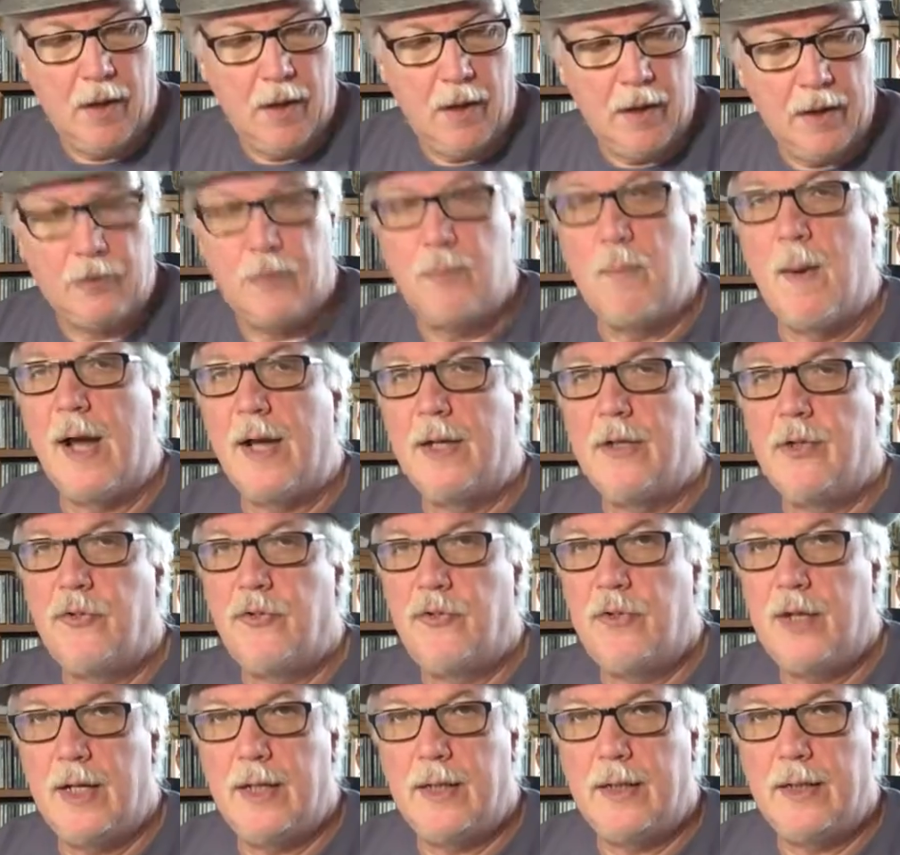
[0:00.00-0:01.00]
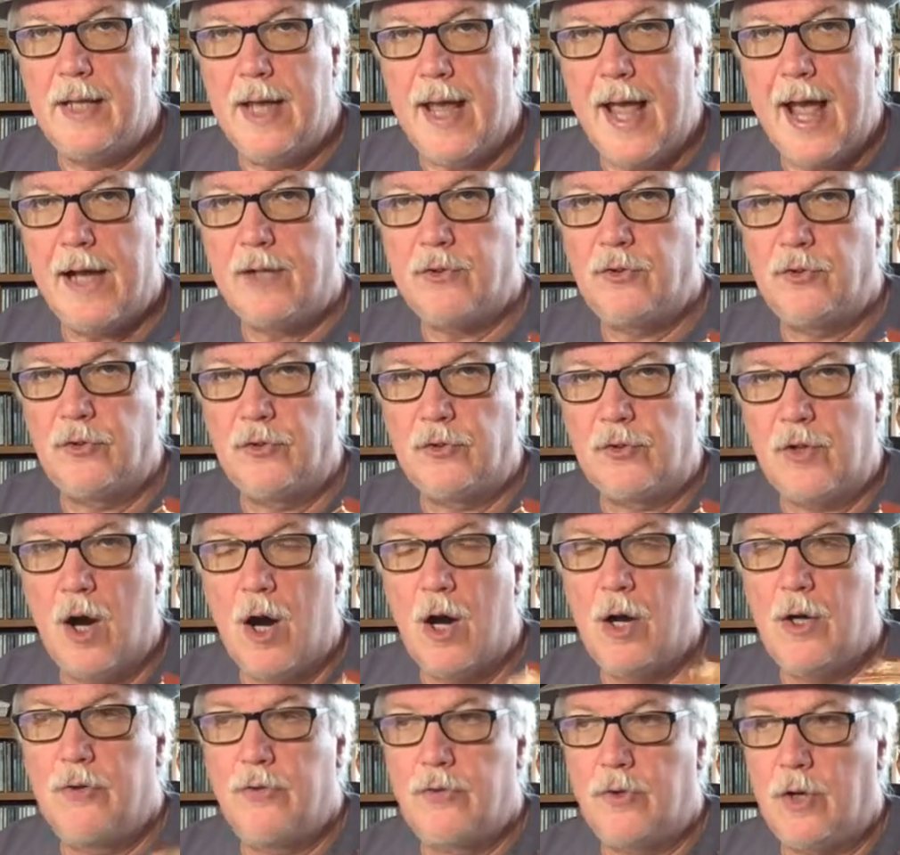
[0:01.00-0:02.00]
It's my understanding the Axis
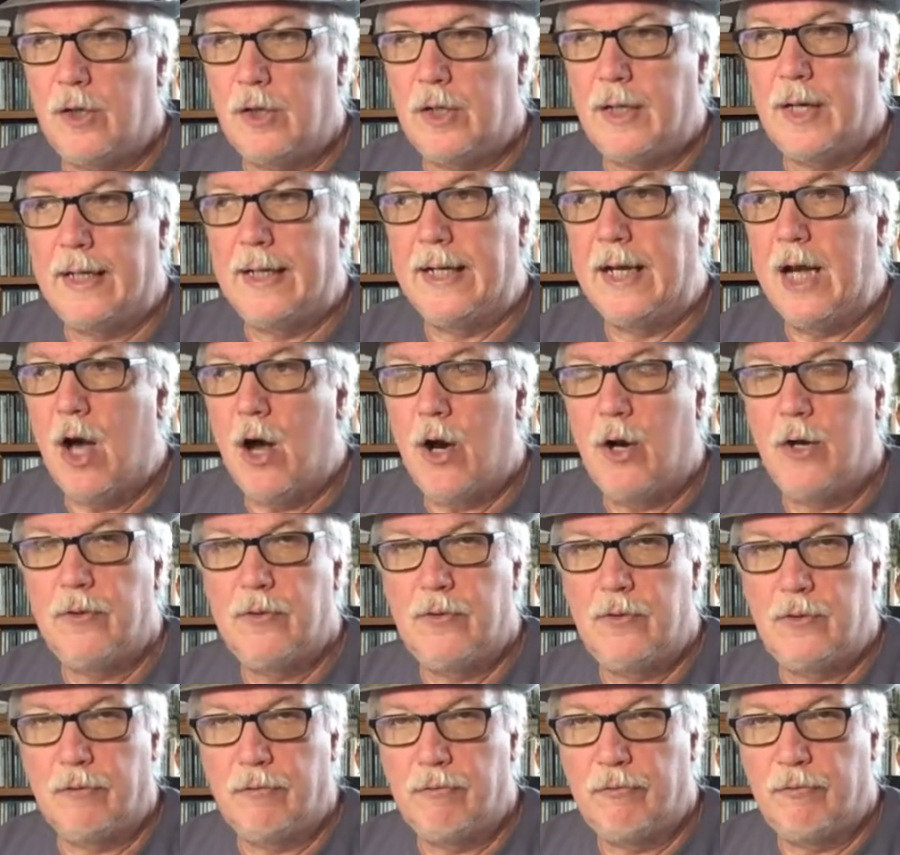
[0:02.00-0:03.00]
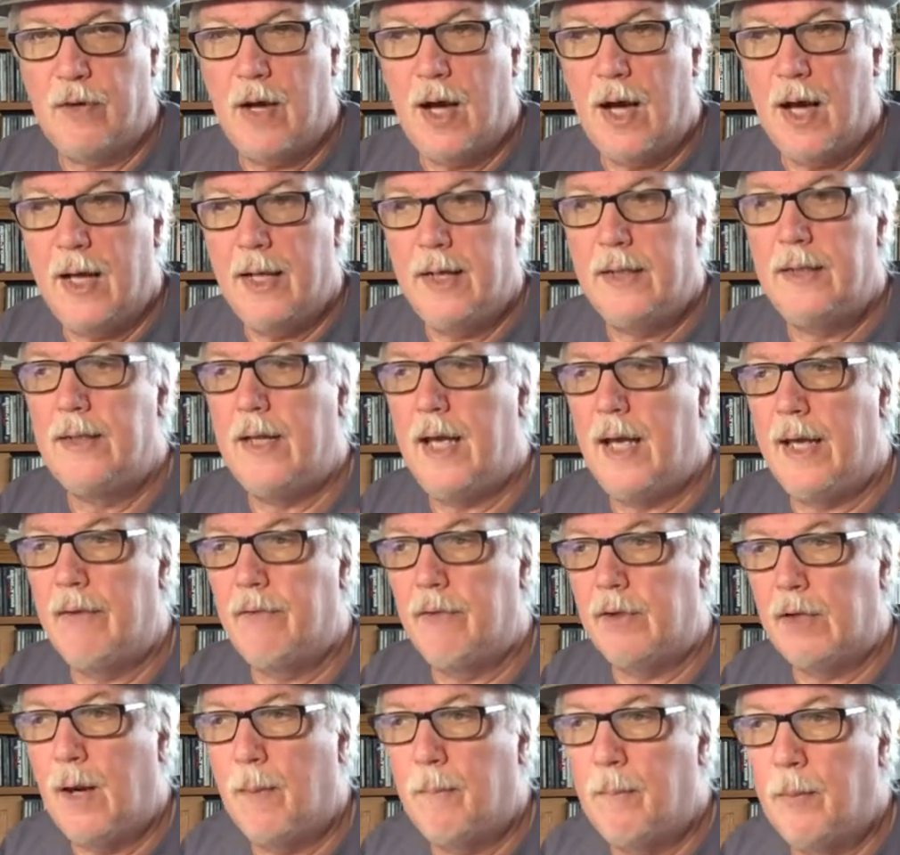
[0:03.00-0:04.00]
cards are getting hard to find. I have
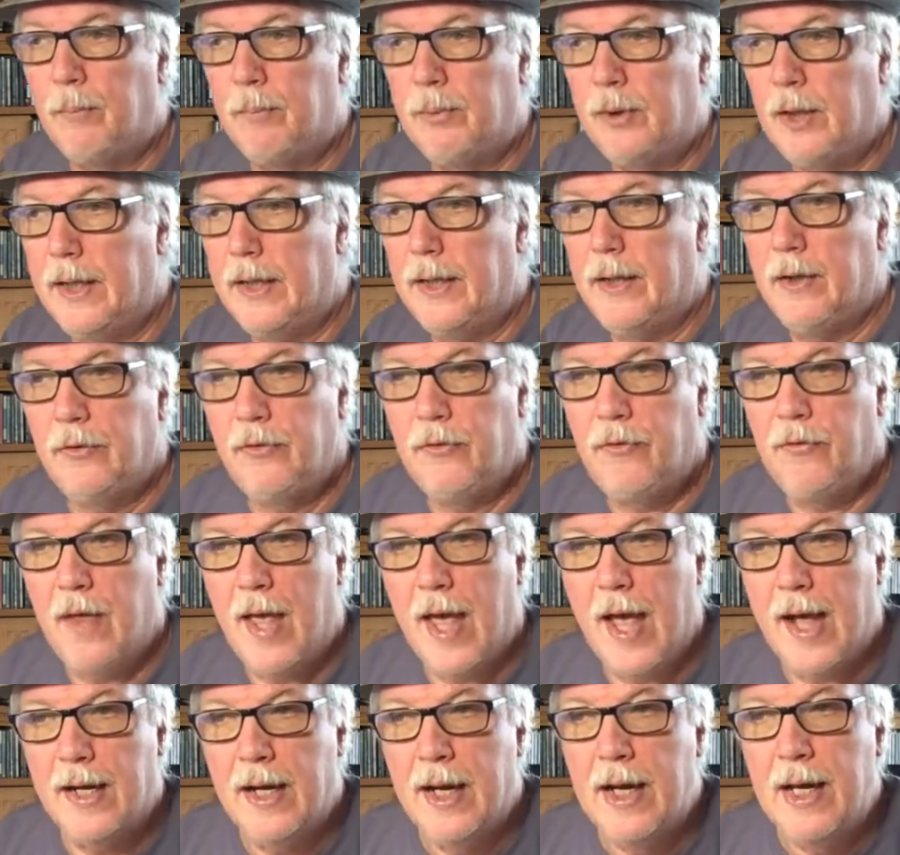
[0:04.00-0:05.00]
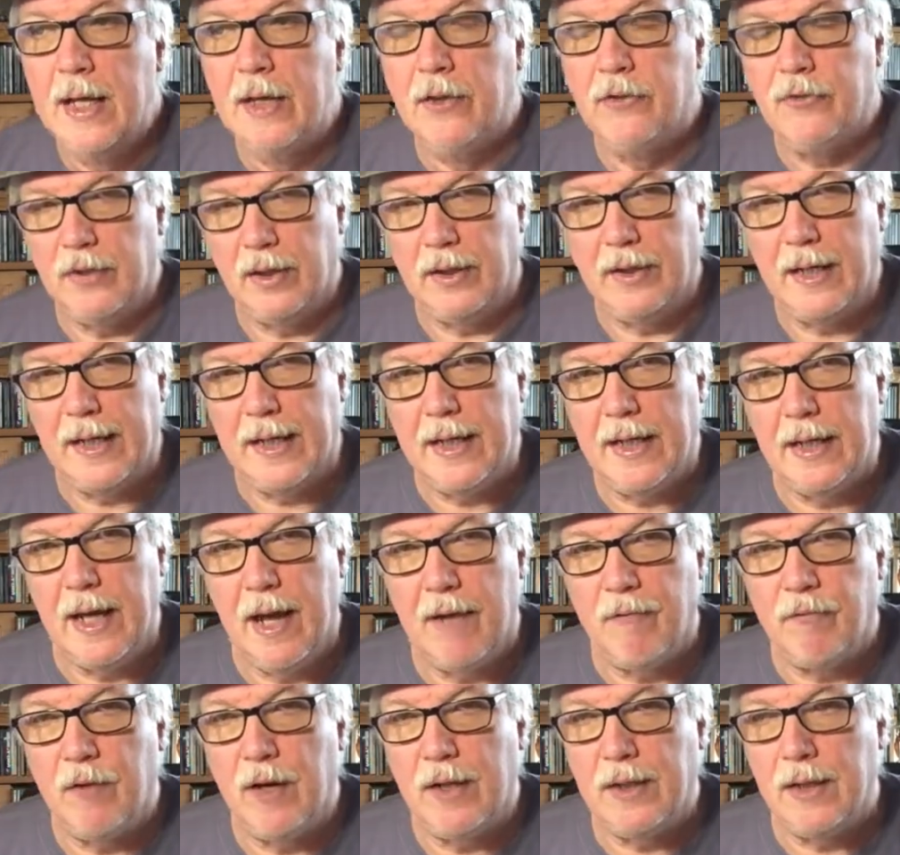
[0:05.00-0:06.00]
a couple players that said they
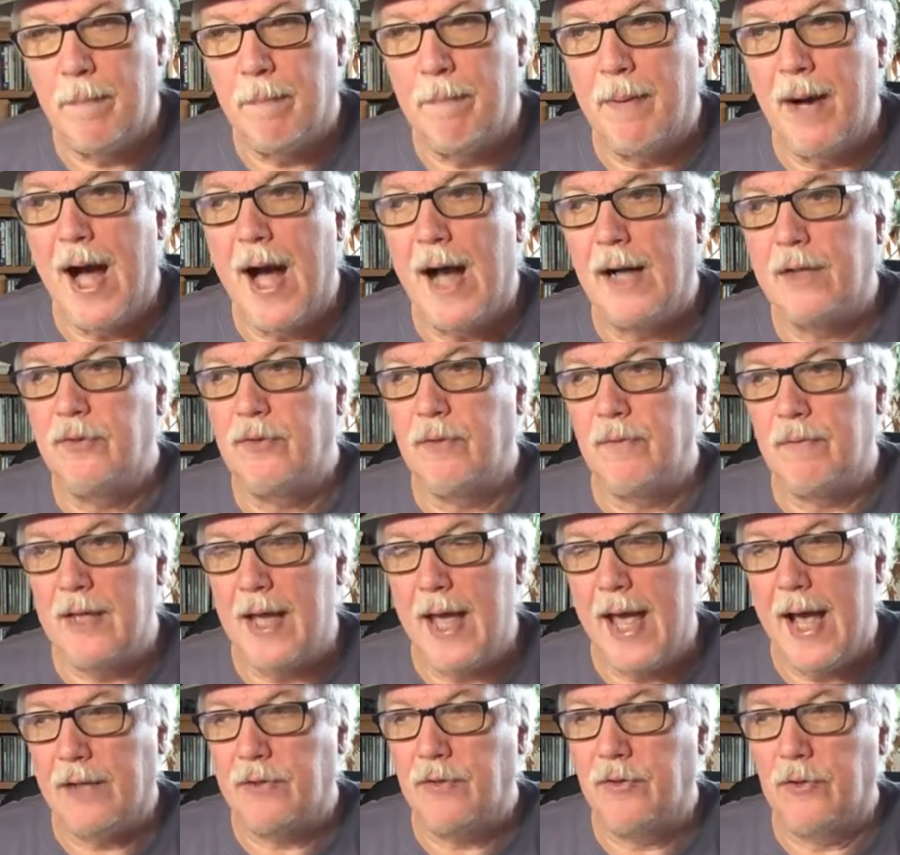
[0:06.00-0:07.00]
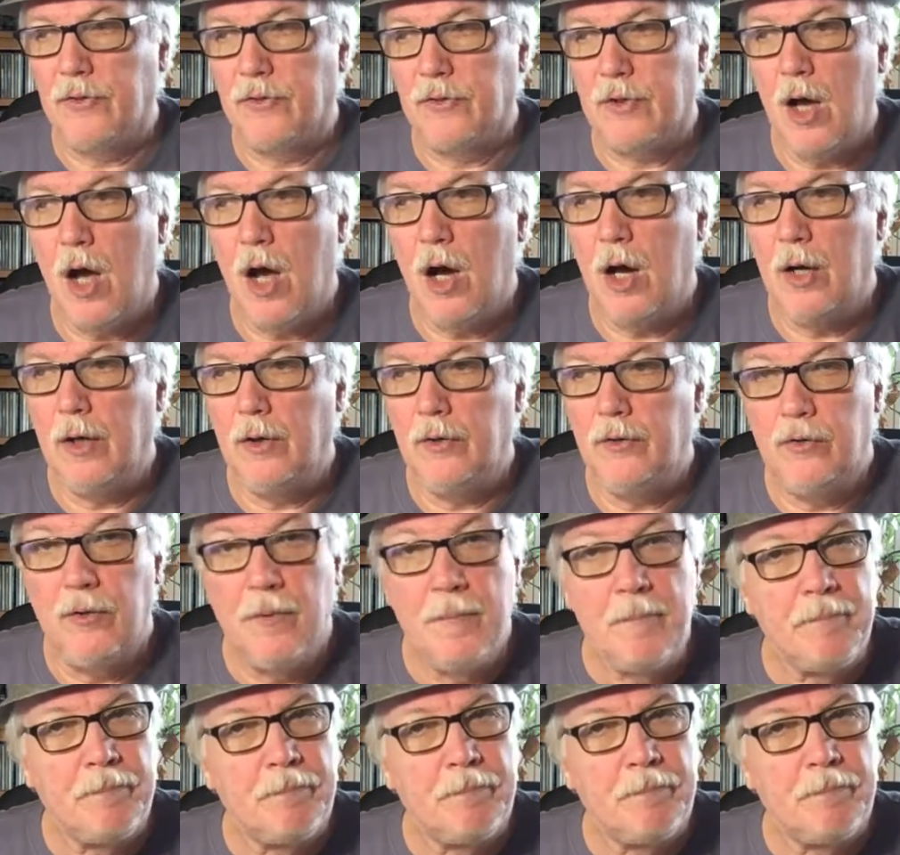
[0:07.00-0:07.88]
cannot find a box of the Axis cards.